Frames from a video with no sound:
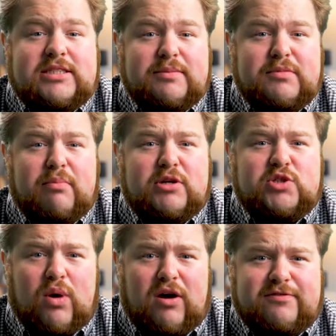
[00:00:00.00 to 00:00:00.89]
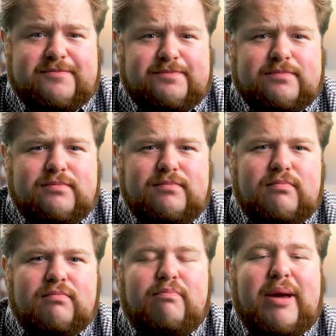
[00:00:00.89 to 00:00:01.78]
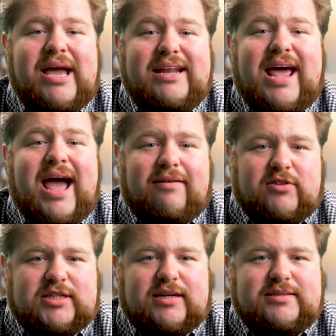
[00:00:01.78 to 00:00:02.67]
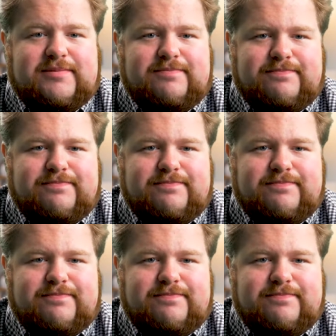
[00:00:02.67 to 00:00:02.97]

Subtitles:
Tip number 12, paid advertising.